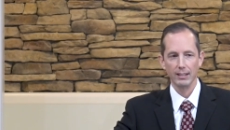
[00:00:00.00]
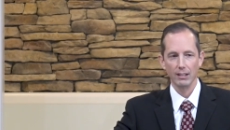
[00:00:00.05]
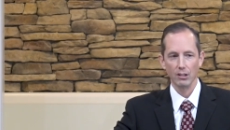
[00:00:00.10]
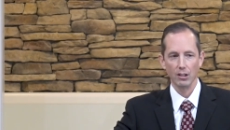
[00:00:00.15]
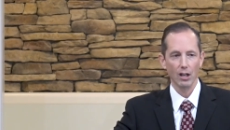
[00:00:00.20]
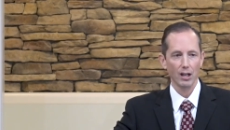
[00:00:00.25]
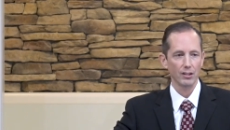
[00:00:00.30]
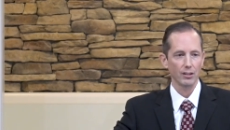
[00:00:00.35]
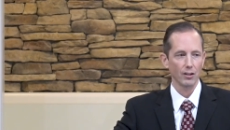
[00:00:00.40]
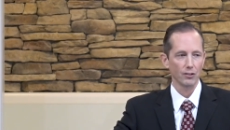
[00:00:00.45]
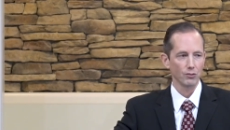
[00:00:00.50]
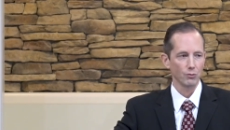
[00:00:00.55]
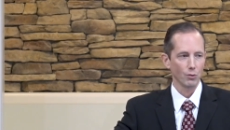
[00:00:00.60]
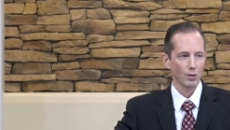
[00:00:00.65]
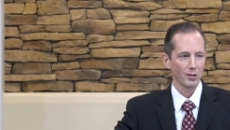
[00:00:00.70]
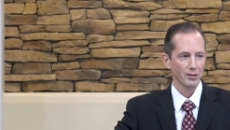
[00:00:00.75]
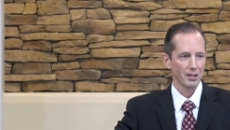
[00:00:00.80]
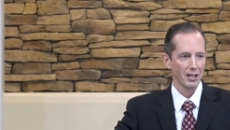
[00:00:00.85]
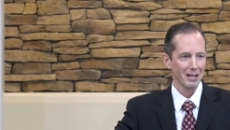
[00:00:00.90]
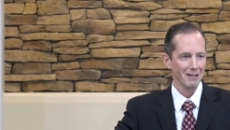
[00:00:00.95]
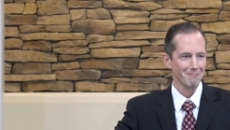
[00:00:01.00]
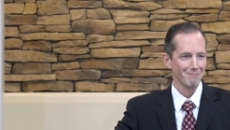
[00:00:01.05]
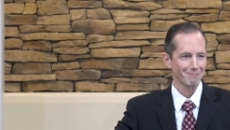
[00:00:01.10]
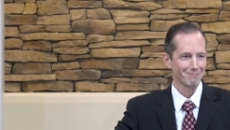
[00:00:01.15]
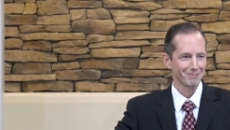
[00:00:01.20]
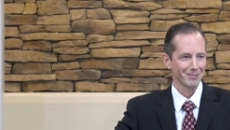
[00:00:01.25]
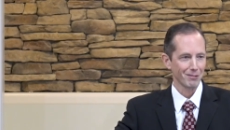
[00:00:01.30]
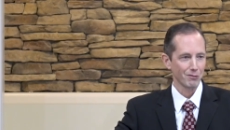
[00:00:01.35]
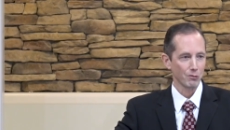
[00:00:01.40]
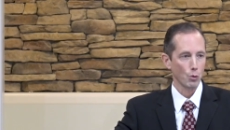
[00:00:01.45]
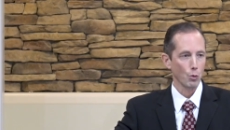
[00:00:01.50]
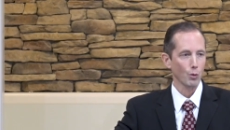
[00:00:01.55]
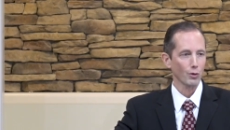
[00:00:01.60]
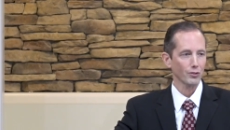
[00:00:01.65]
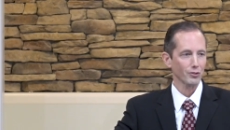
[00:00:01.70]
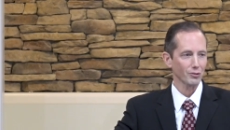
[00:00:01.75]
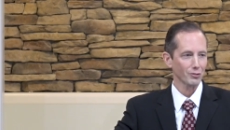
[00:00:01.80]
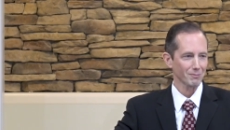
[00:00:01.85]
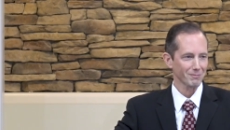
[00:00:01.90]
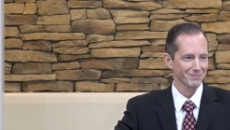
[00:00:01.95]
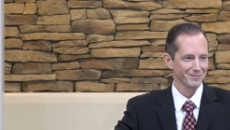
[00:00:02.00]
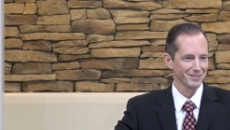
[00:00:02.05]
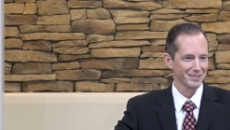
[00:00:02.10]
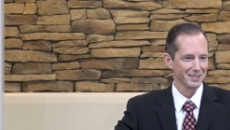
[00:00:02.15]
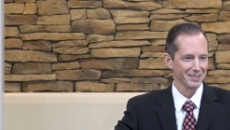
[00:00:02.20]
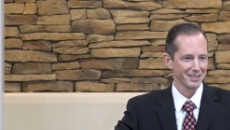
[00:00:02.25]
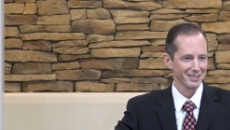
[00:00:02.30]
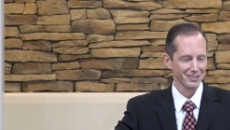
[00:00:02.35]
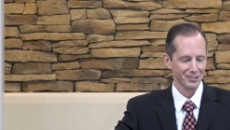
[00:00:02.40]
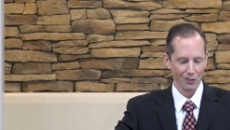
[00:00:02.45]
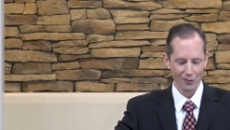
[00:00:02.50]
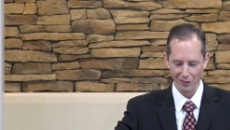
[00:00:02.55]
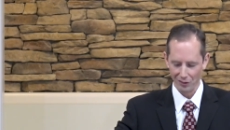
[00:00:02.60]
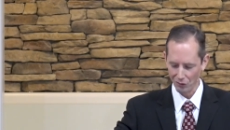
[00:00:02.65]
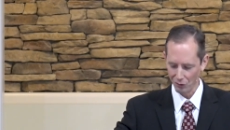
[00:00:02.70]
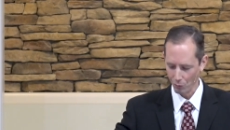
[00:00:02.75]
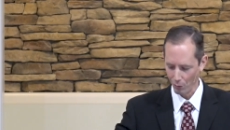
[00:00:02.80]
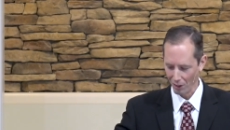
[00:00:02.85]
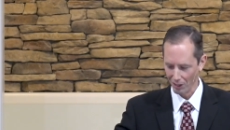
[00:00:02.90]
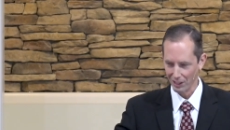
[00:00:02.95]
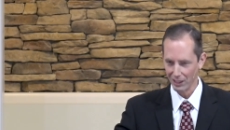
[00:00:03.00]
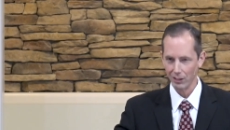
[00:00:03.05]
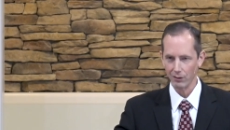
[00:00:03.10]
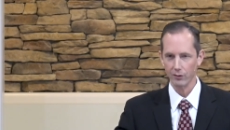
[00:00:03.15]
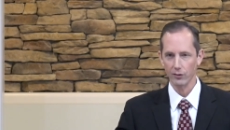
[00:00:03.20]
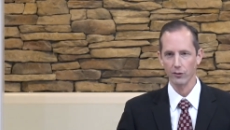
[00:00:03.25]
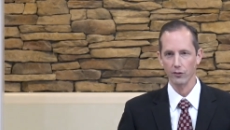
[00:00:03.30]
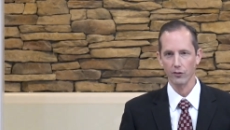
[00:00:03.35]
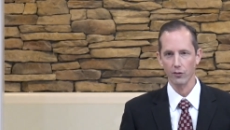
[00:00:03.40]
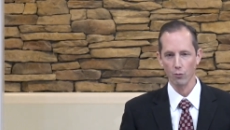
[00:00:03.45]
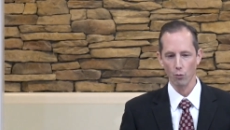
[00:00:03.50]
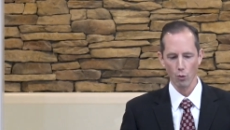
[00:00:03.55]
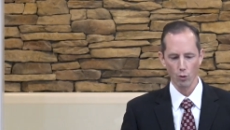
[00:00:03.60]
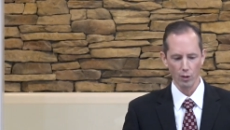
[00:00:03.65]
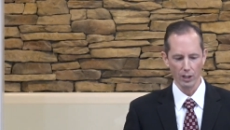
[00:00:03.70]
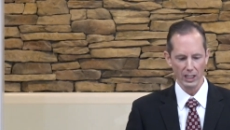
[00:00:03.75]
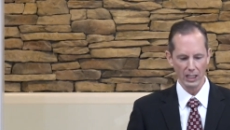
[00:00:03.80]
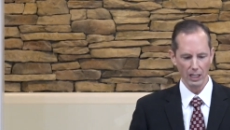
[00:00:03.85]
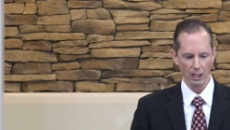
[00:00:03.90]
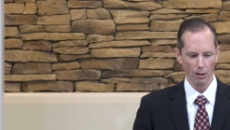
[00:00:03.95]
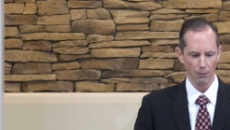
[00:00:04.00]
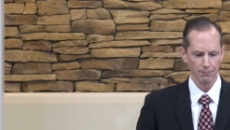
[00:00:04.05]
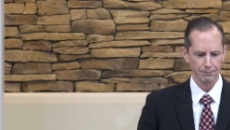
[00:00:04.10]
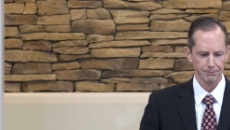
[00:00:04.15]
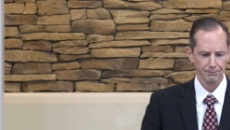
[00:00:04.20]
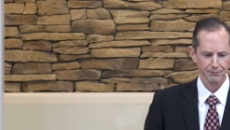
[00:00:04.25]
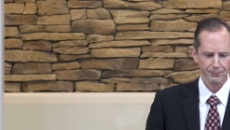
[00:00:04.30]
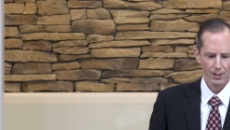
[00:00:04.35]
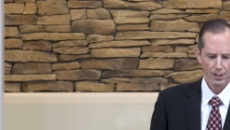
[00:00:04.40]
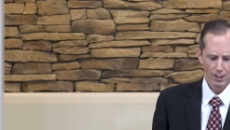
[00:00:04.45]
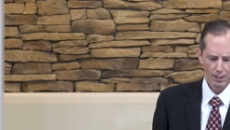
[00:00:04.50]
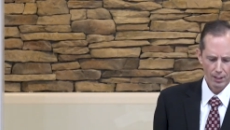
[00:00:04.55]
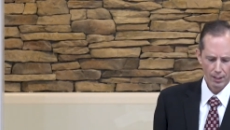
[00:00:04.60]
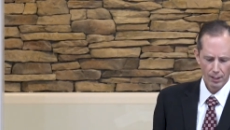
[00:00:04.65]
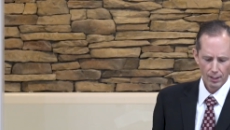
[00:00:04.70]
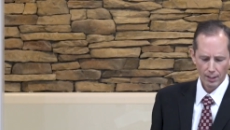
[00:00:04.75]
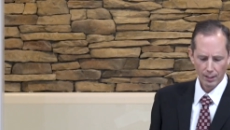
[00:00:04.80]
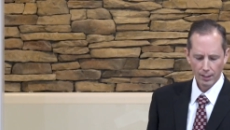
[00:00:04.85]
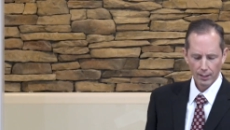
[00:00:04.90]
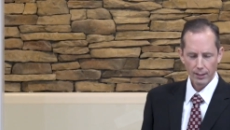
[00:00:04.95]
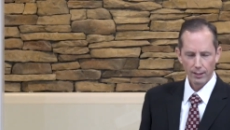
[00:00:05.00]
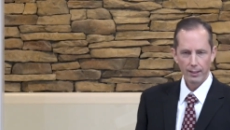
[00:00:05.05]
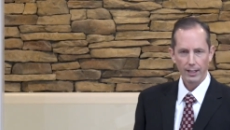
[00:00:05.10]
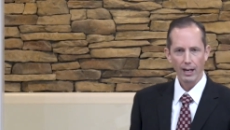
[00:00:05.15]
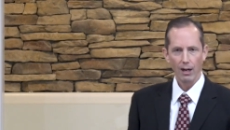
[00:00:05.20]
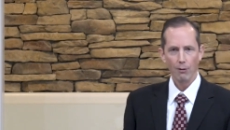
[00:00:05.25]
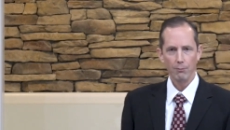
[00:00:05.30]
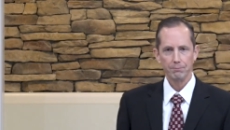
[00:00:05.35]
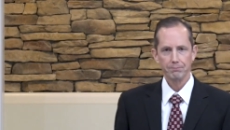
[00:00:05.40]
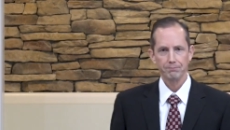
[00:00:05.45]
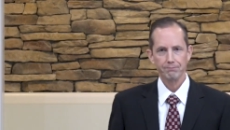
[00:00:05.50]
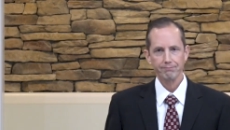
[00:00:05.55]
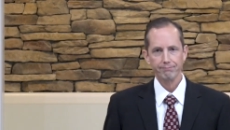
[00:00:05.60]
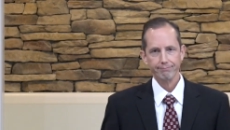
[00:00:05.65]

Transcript: Now, God doesn't want that, of course. So this is why he gives us the warning here. Now,